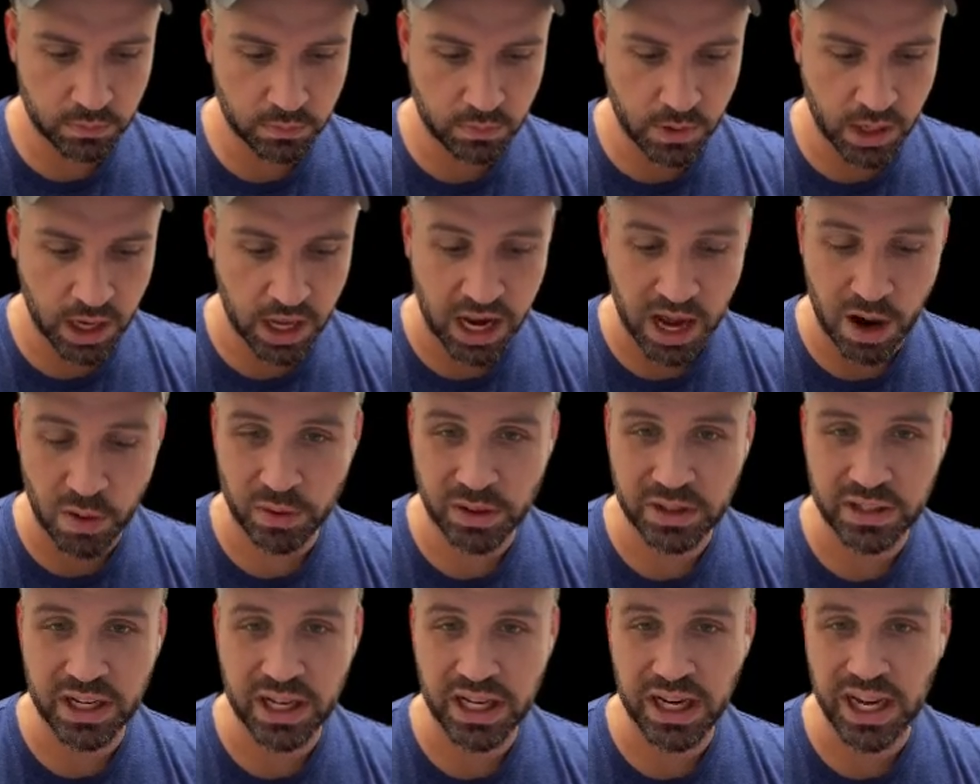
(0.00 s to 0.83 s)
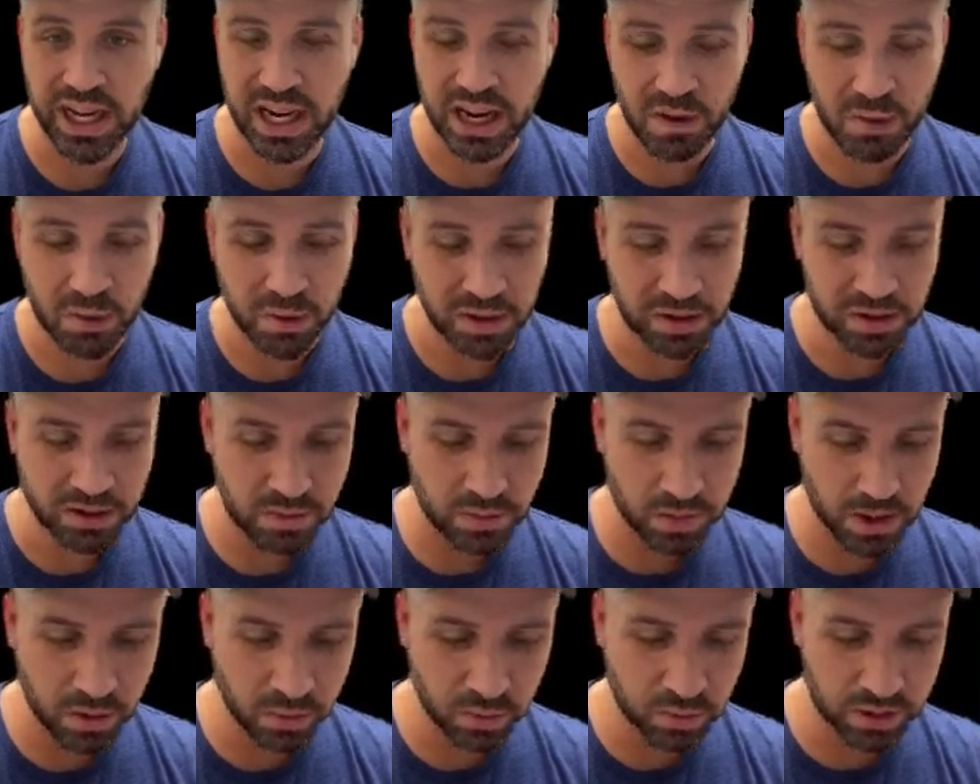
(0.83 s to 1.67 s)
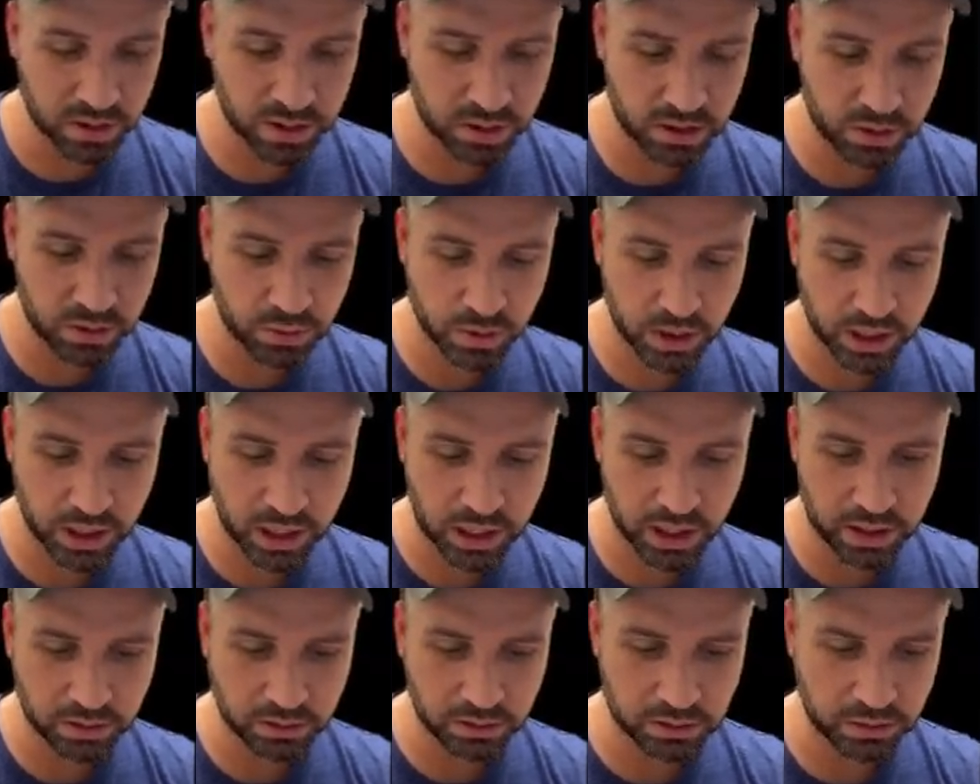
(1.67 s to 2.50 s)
And I would take anyone that's in my wish list right now.